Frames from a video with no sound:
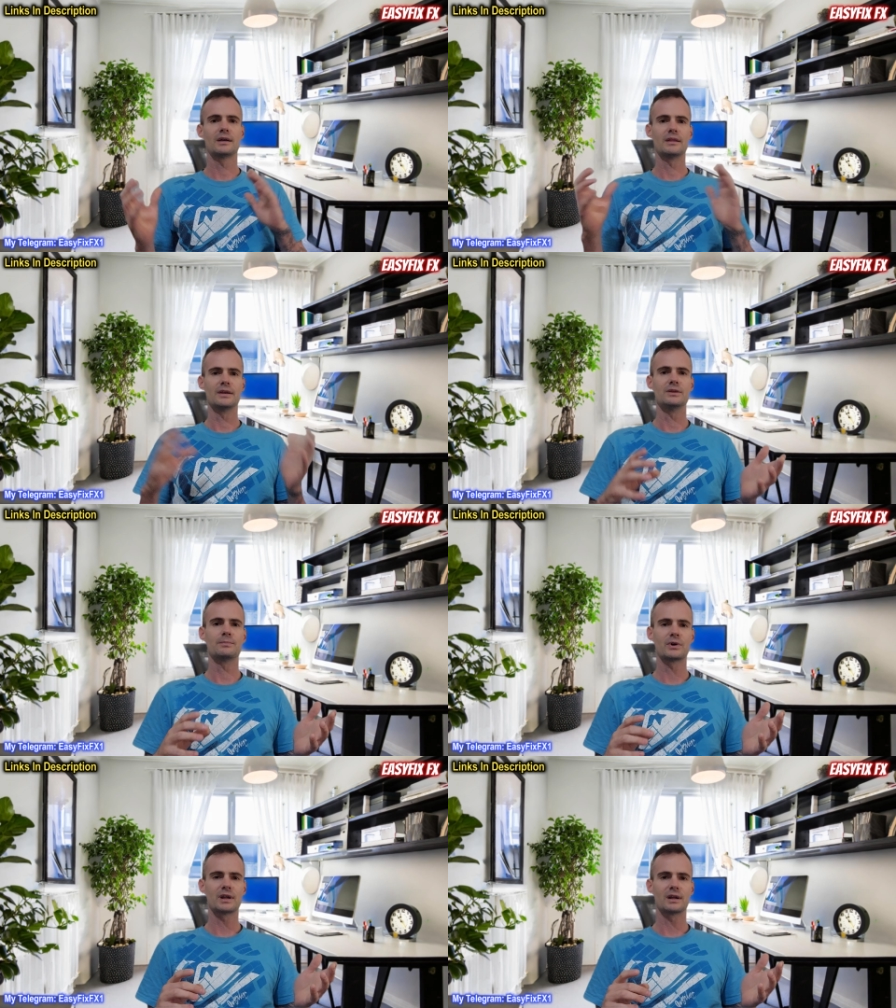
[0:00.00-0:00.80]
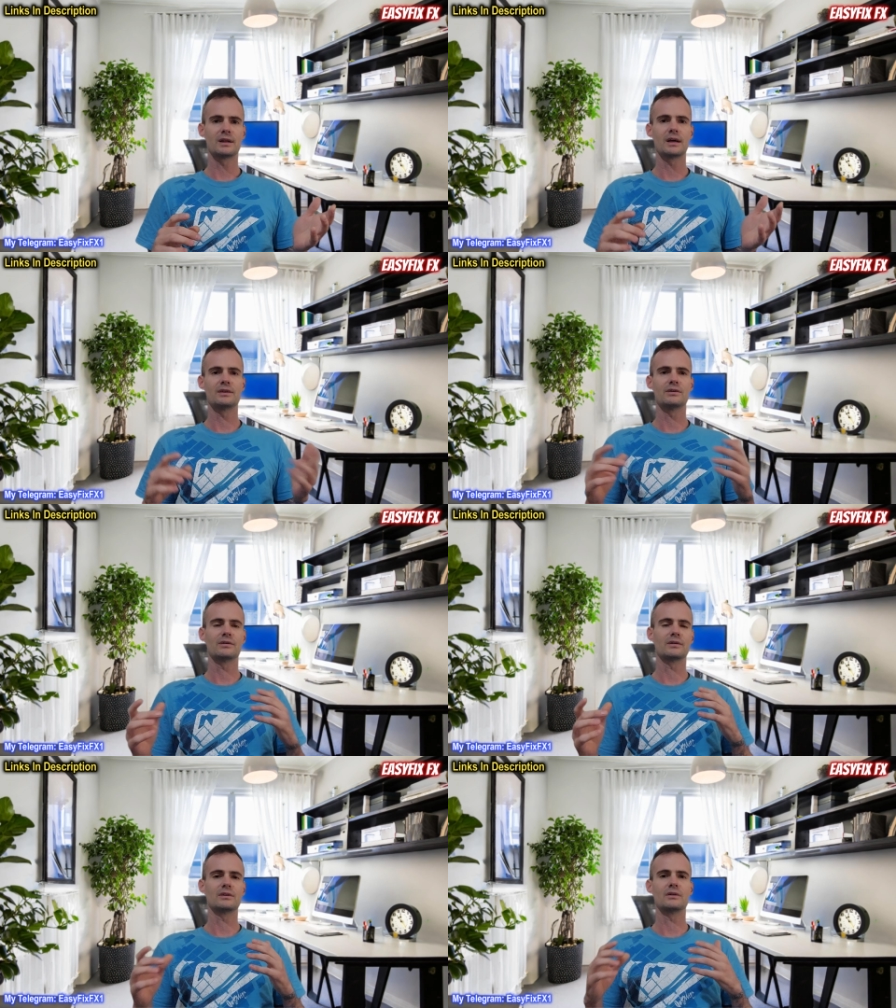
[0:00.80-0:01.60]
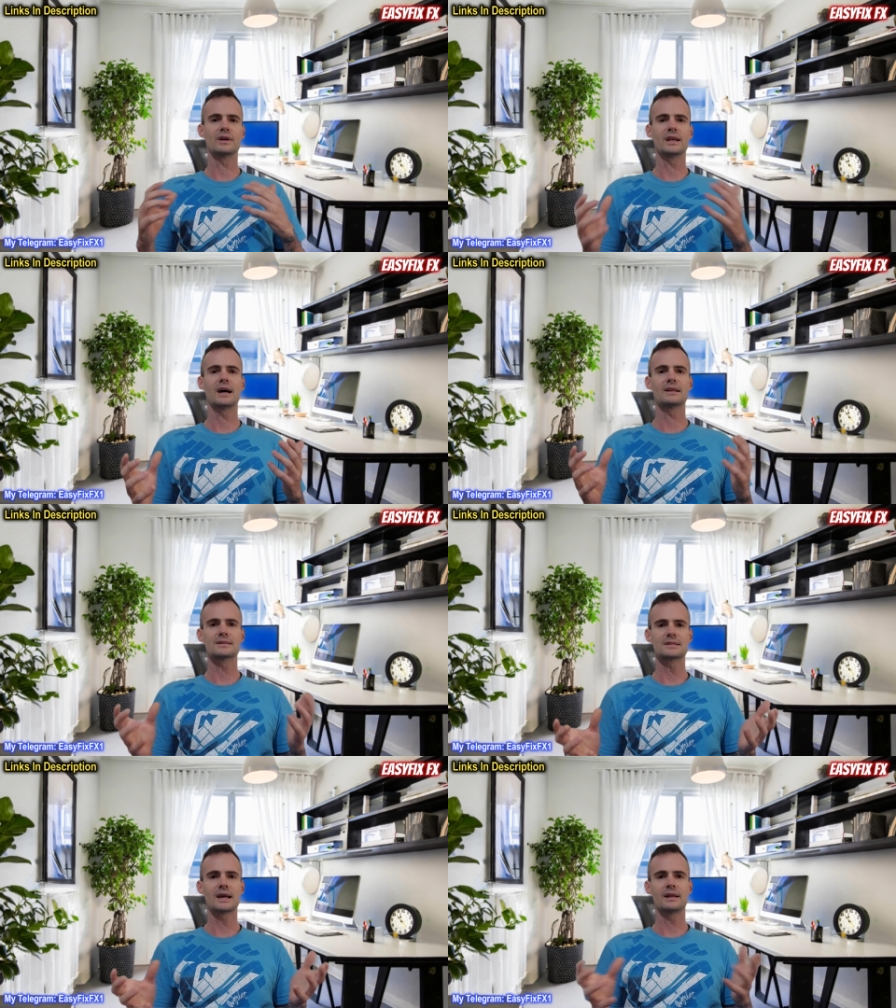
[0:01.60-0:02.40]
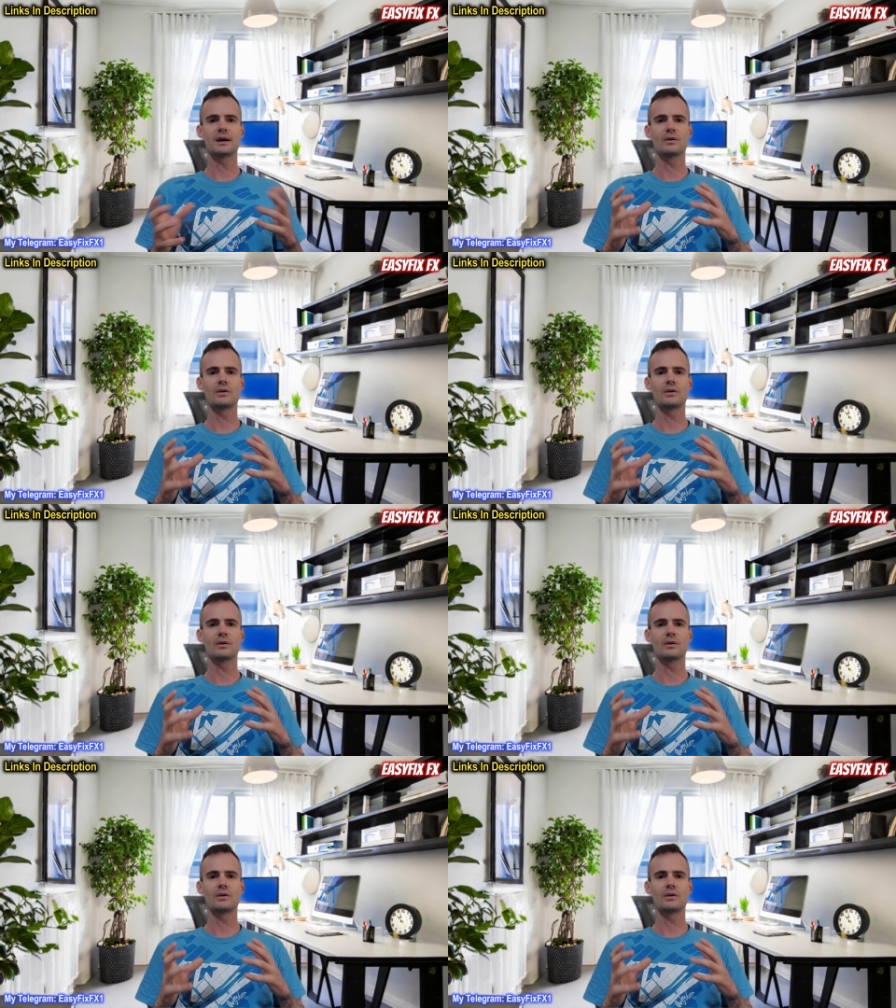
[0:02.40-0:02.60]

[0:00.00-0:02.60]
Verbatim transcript: then you put it in and you you already understand how